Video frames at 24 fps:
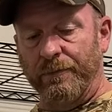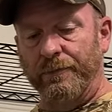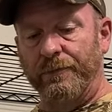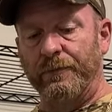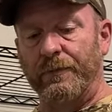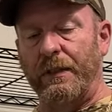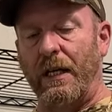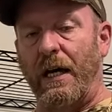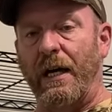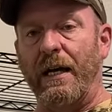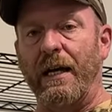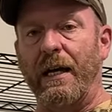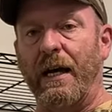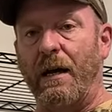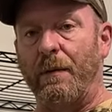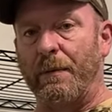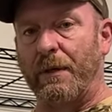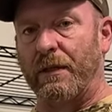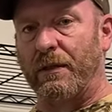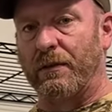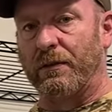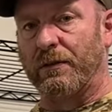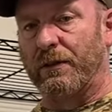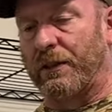Not a
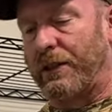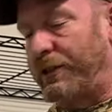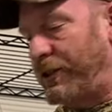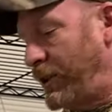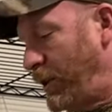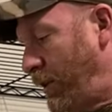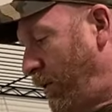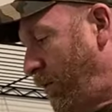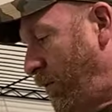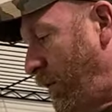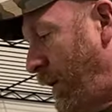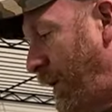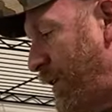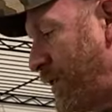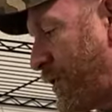hammer, because you don't want